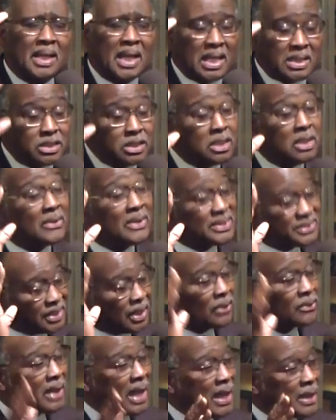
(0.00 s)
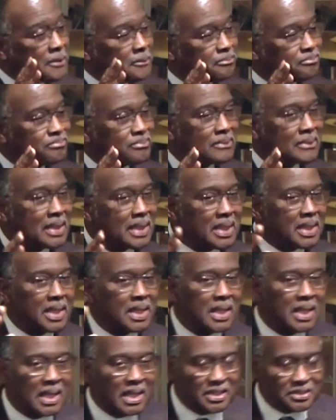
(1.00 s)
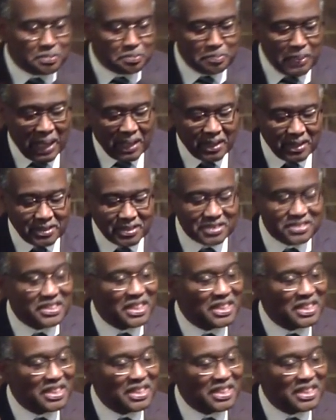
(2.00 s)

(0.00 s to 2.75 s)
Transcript: And you know, it's all right. It's better to